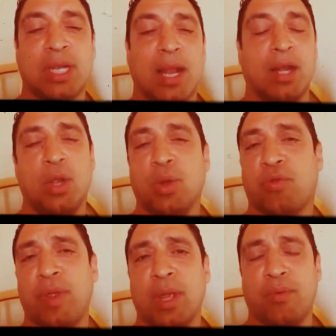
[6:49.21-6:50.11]
Got Leo
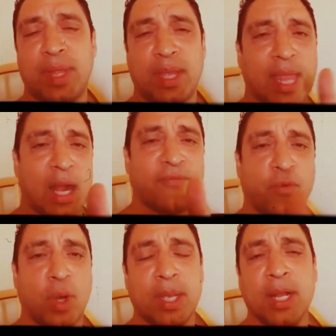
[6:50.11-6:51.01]
Creel within
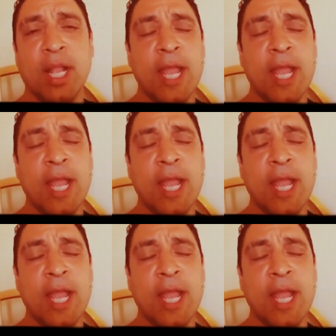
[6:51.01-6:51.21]
California.